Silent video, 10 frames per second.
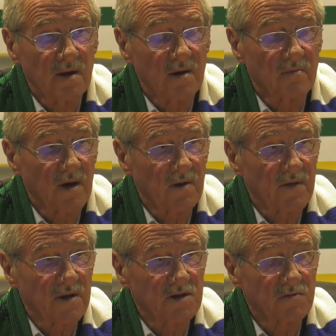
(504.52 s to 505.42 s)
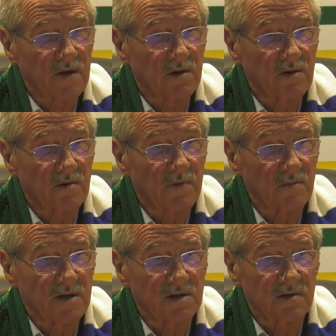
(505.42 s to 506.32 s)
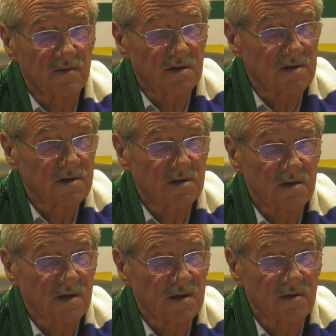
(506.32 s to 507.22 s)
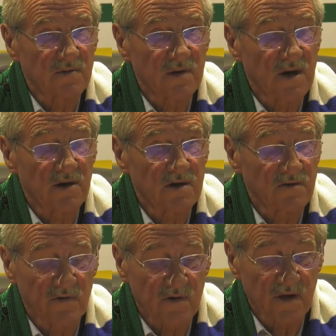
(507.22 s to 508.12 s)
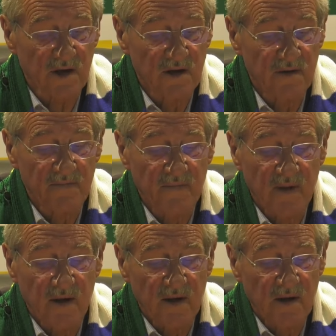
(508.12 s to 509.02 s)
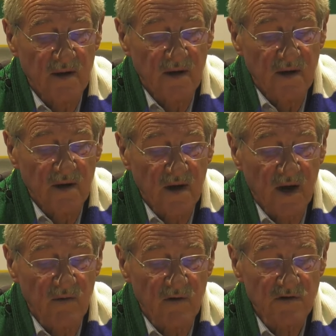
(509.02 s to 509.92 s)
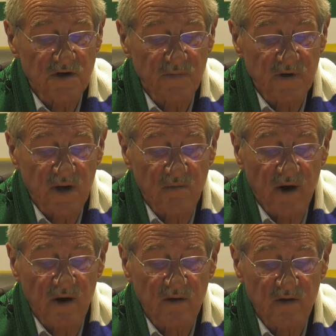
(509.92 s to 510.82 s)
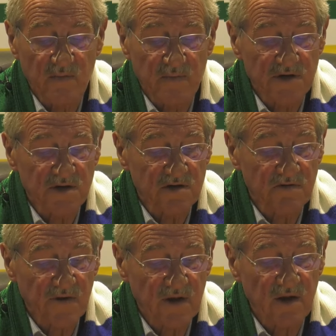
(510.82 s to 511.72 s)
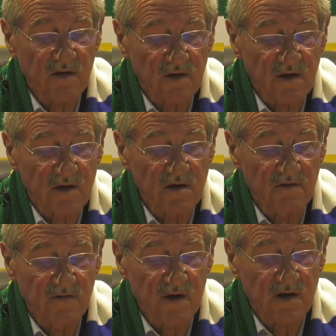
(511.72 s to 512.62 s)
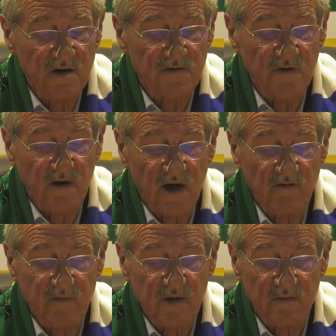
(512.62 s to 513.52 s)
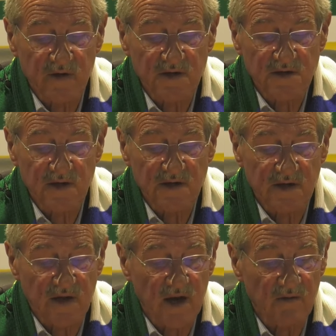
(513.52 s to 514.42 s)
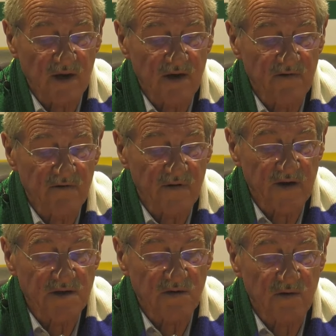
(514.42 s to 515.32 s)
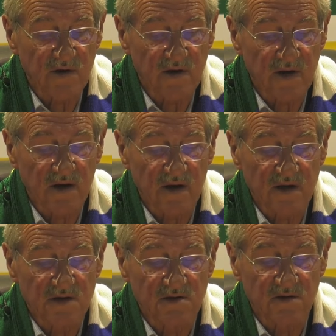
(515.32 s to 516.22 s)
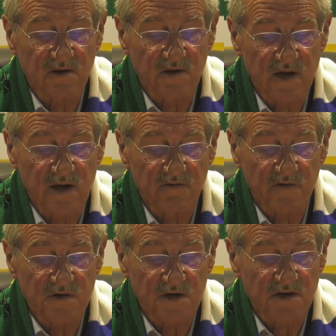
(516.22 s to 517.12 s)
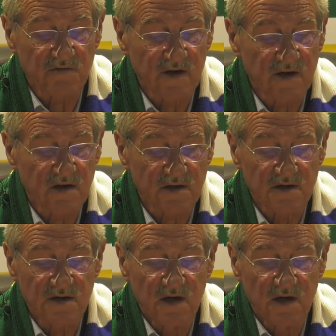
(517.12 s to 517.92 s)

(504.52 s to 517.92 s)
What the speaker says: amount that is spent on public servants. We cannot afford that. I will also put an embargo on the purchase of any new vehicles for the government ministries, and I will have a forensic audit done as to the need for such vehicles